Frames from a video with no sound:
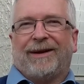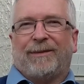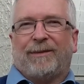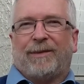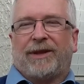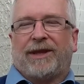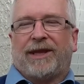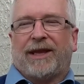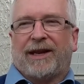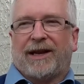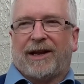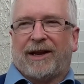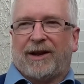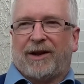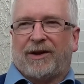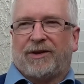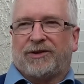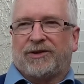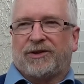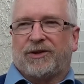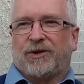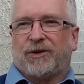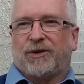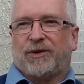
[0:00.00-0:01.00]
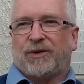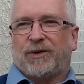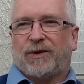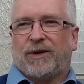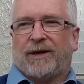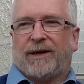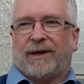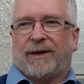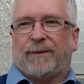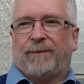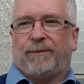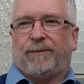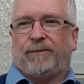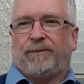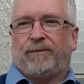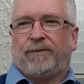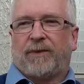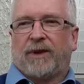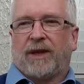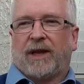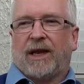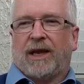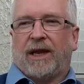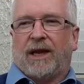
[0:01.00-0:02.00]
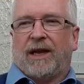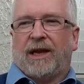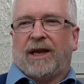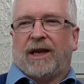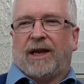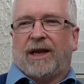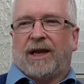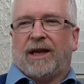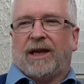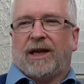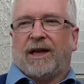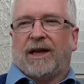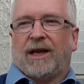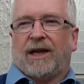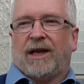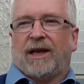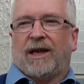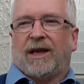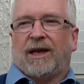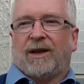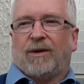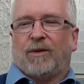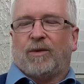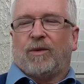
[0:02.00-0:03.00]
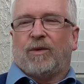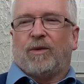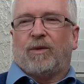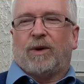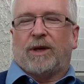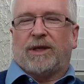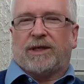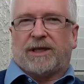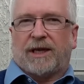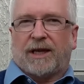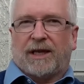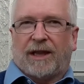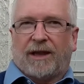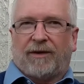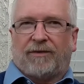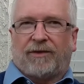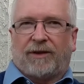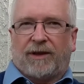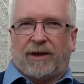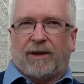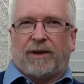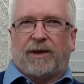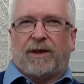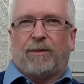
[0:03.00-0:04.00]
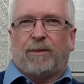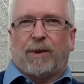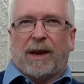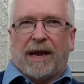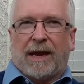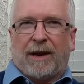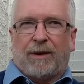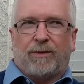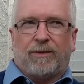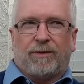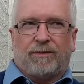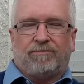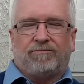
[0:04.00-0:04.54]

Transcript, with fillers: But then I also, um, uh, once I left the, the bank,